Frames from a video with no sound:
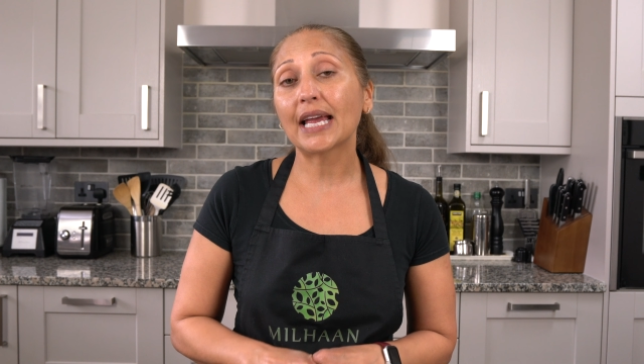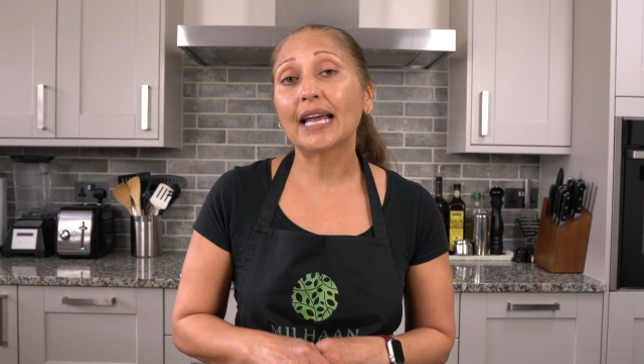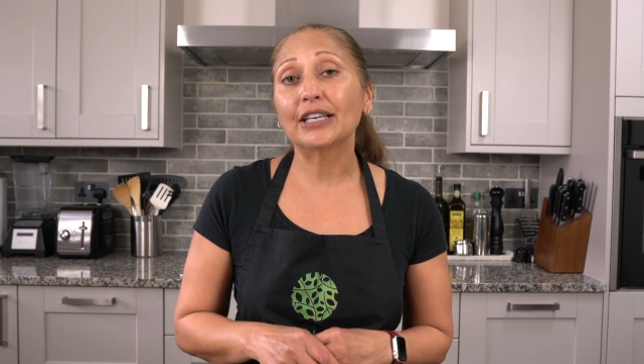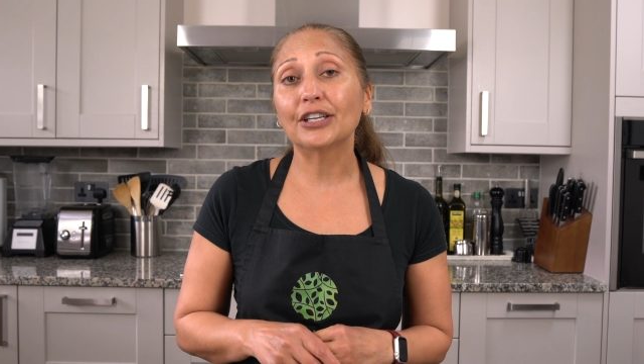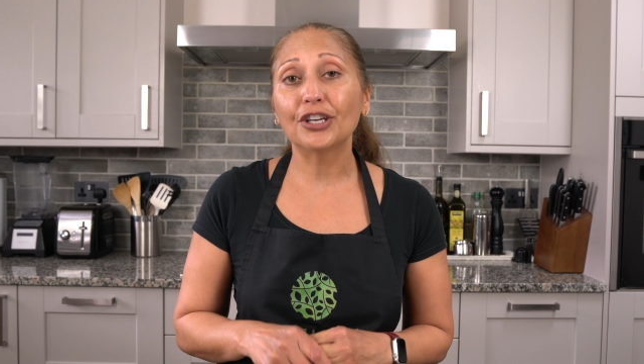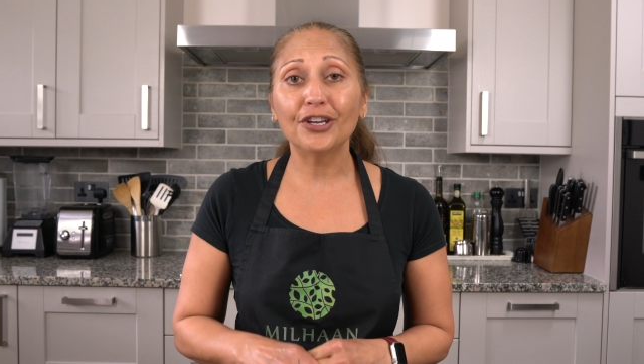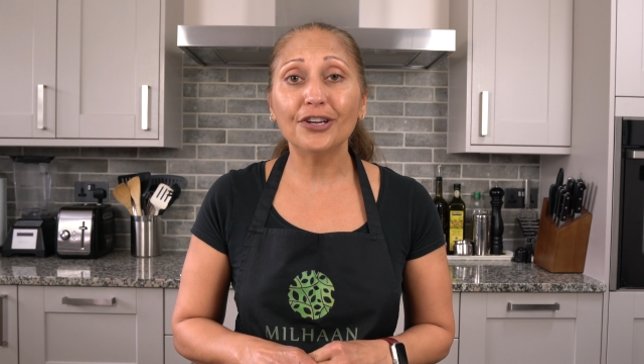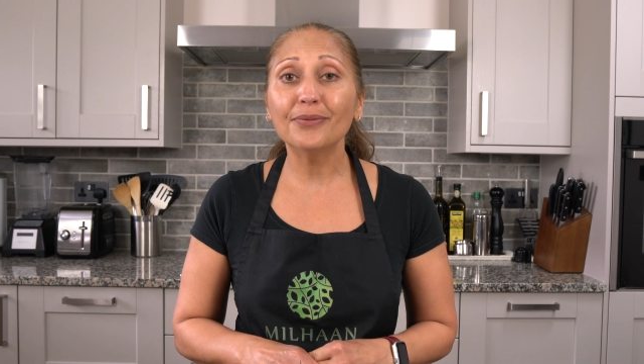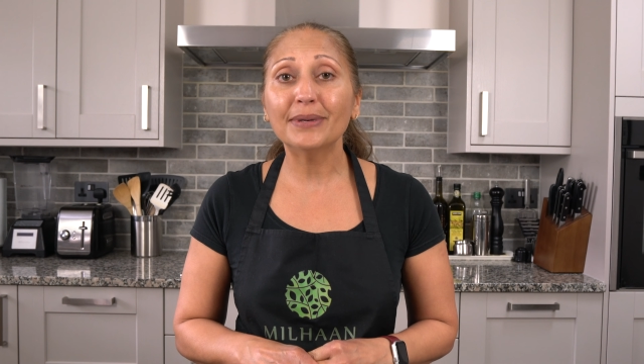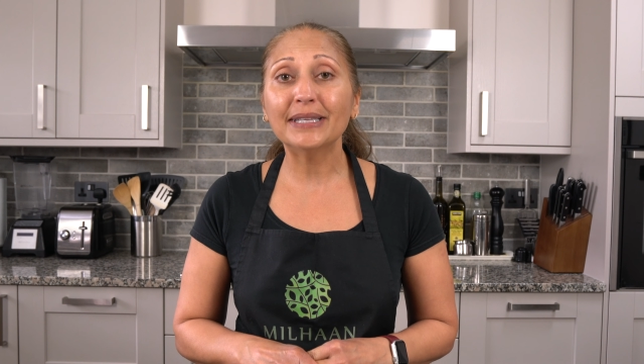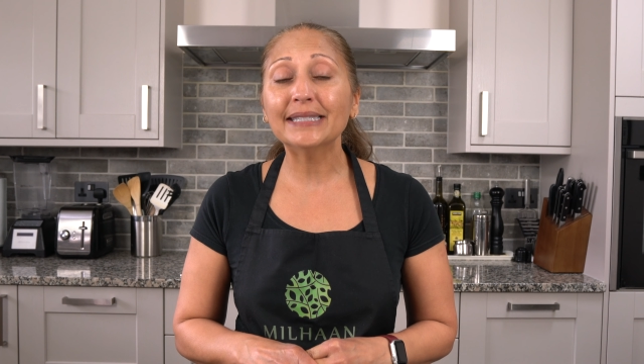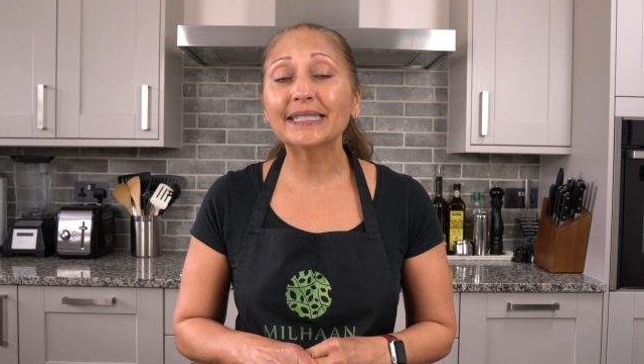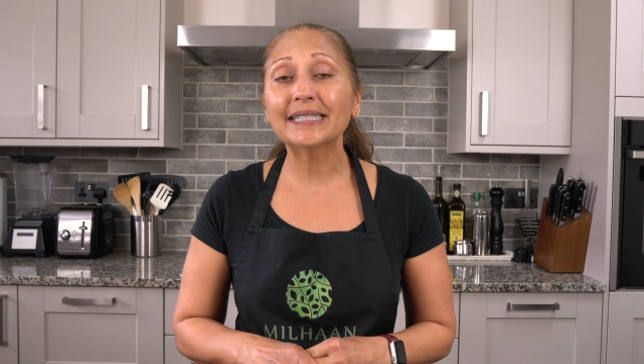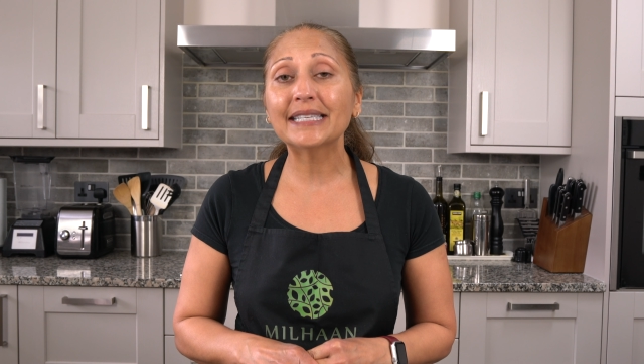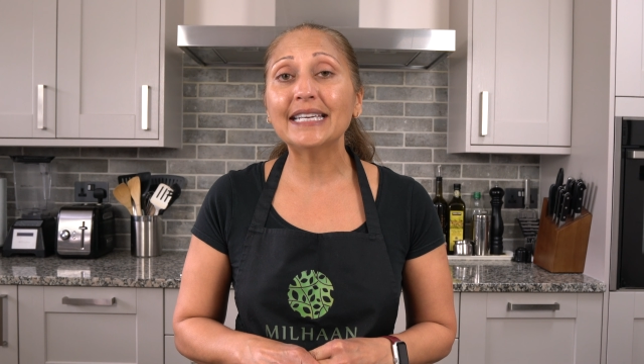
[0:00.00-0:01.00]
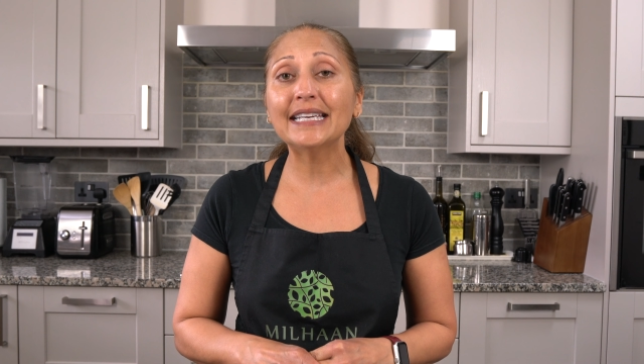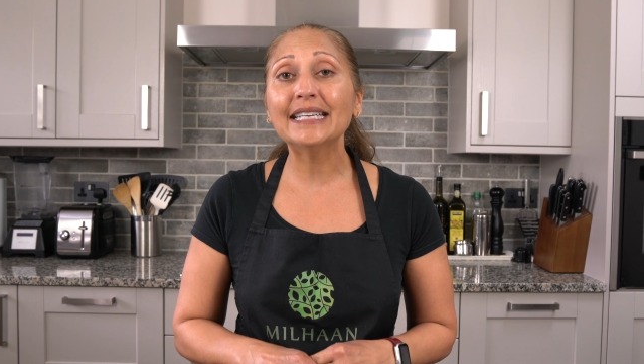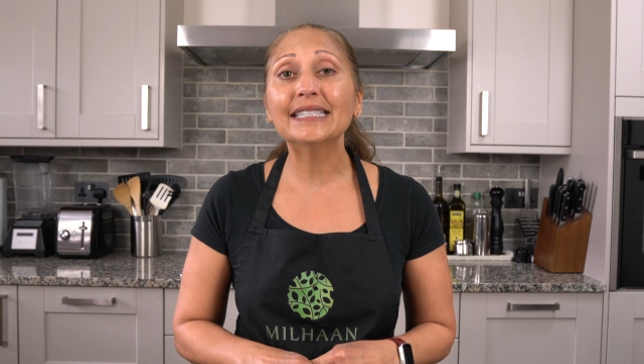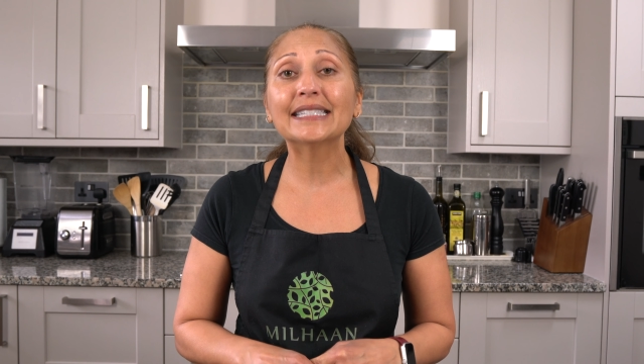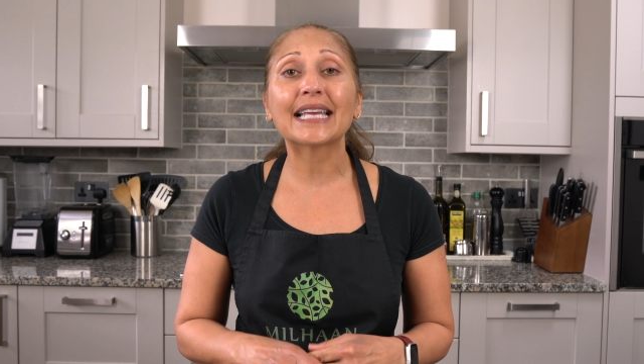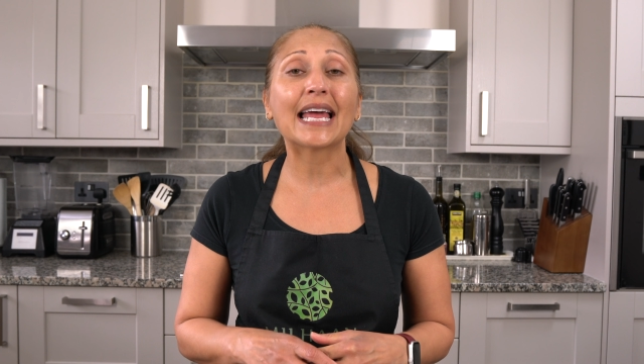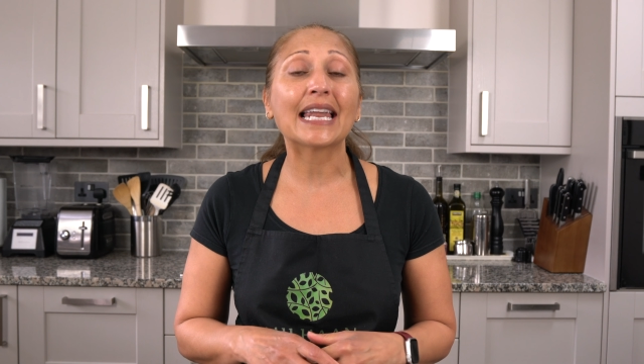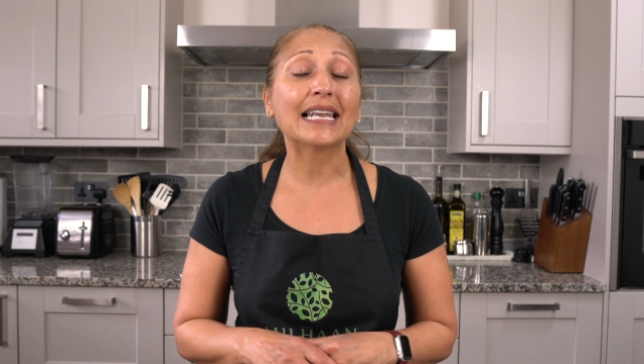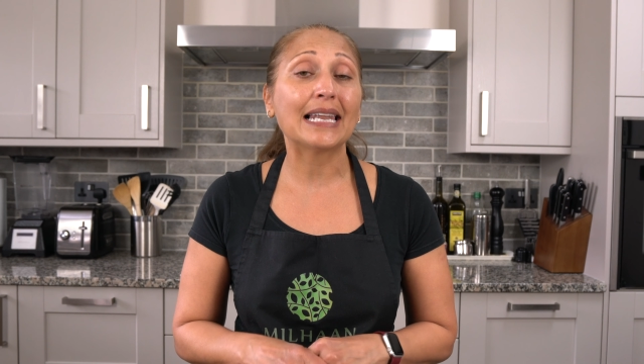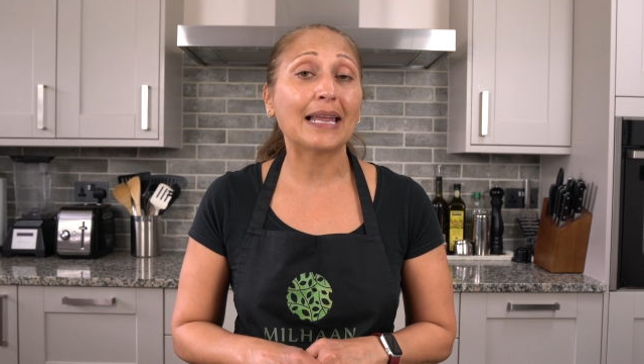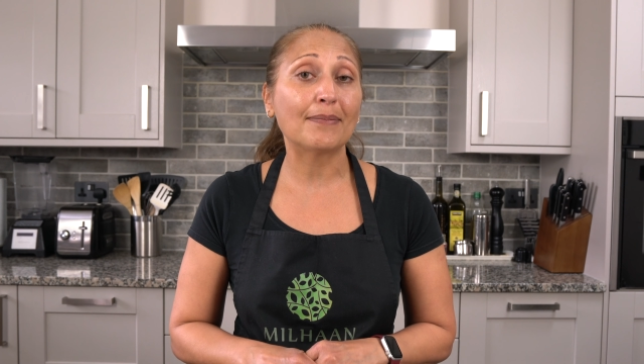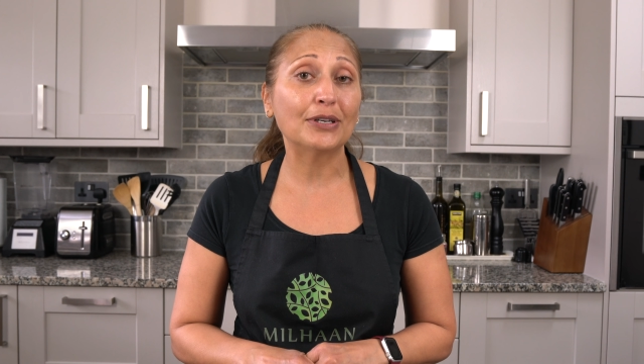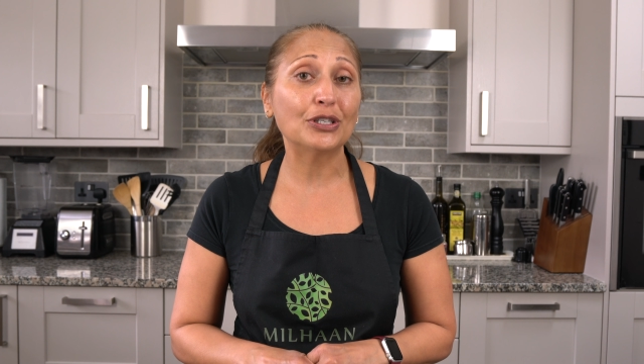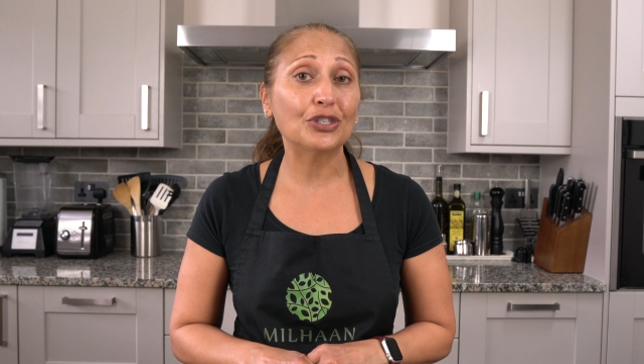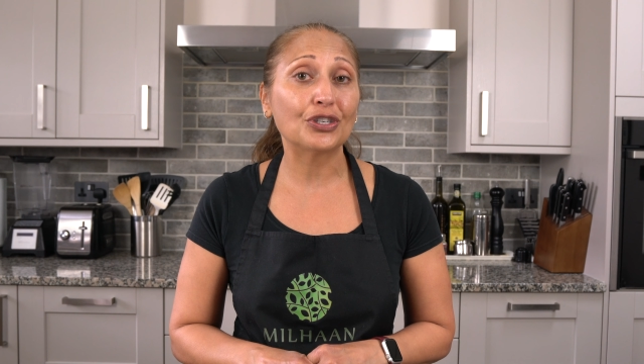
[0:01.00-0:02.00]
and cumin seeds and
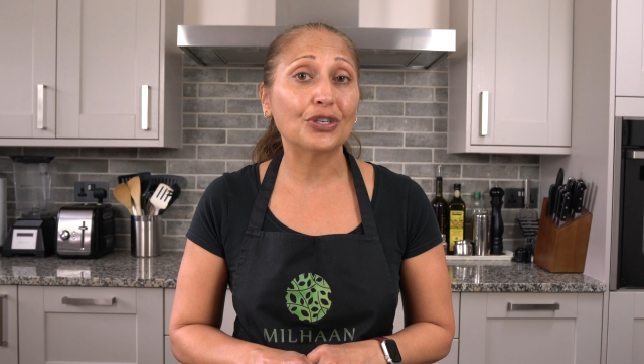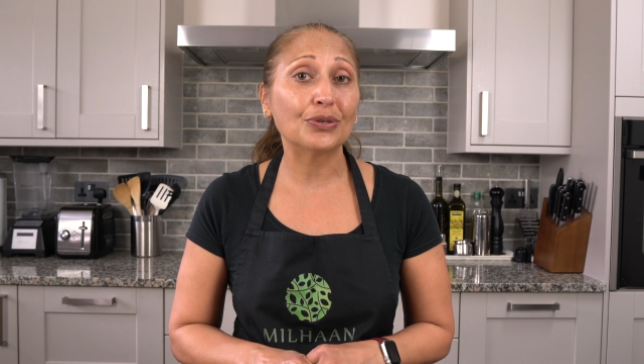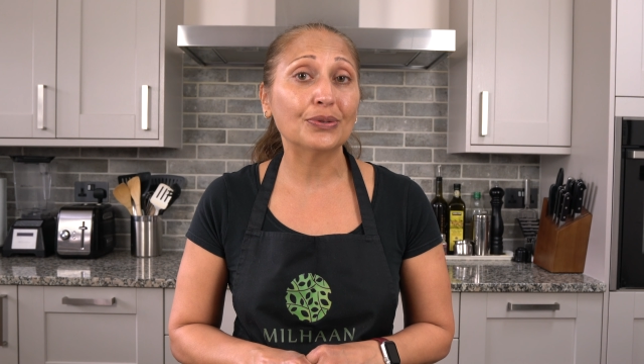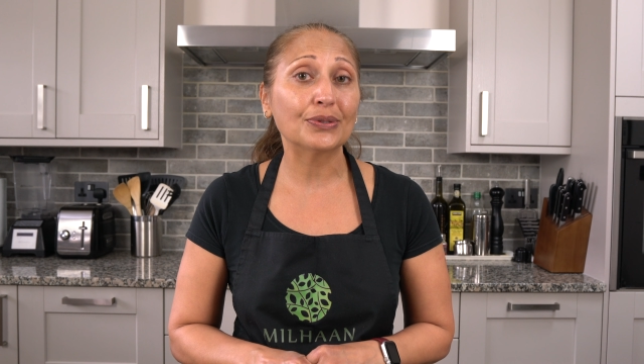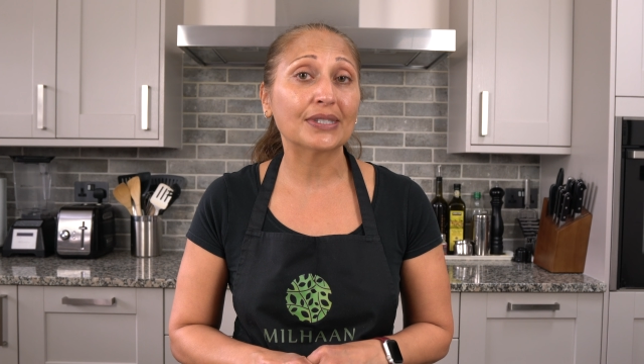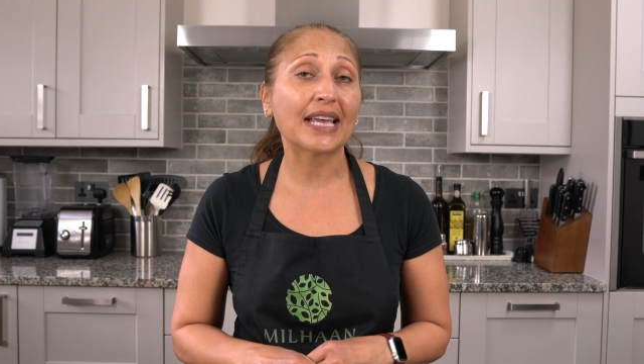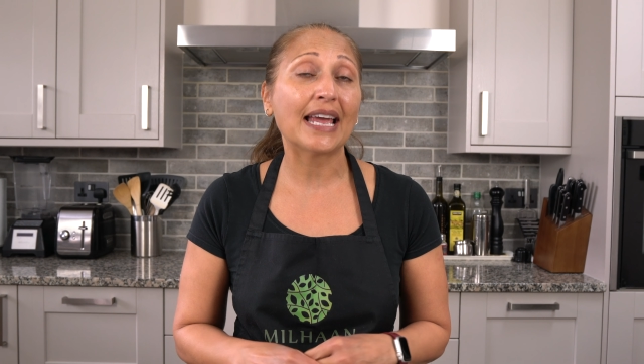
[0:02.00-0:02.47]
lemon juice